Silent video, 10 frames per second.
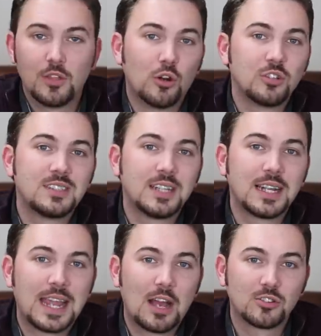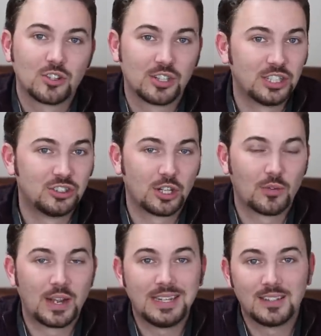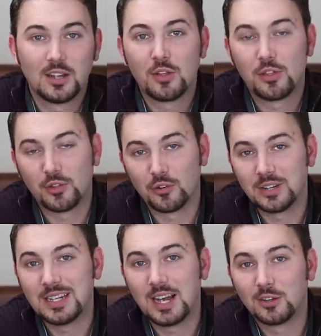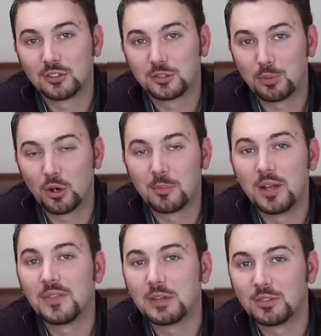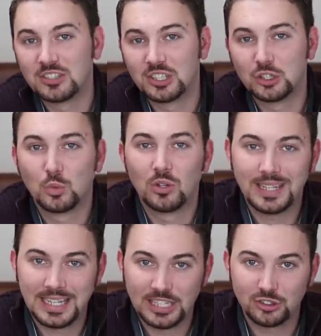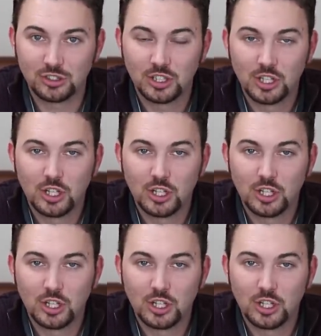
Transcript: Those ten accounts are going to generate thirty dollars per month in residual each.